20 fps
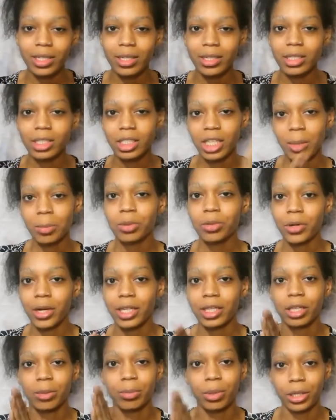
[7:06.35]

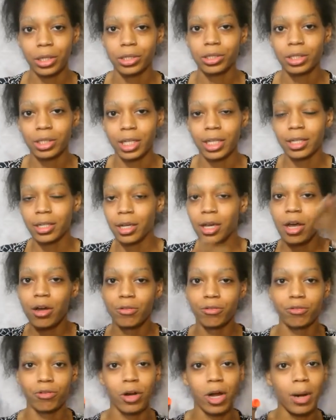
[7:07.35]
separate the person
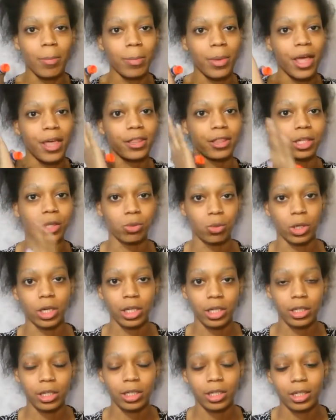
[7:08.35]
from the
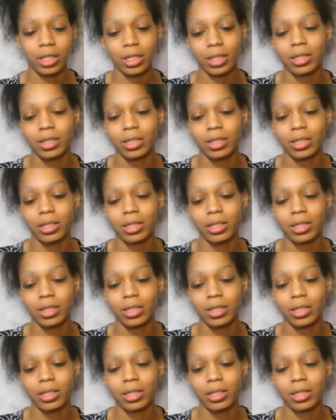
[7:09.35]
work.